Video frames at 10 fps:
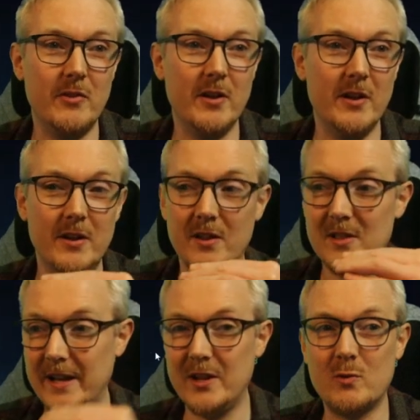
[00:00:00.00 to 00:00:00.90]
The
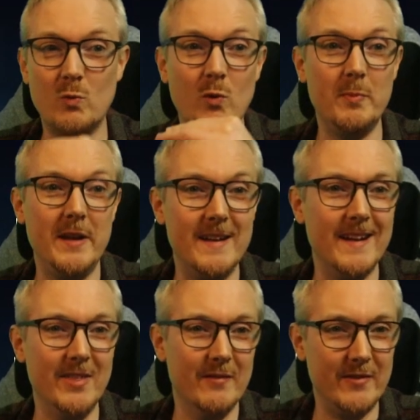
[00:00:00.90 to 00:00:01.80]
link will be
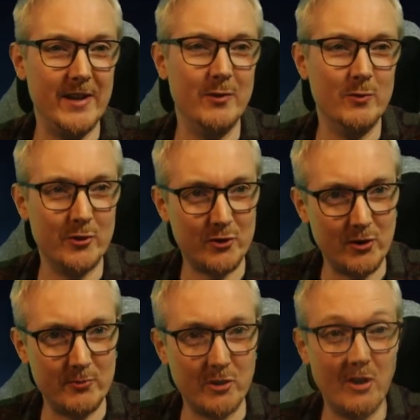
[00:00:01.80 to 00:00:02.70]
in the video
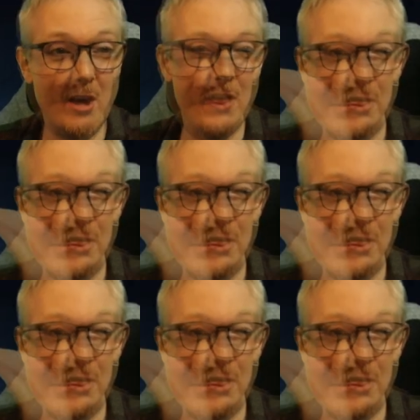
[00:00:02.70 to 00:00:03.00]
description.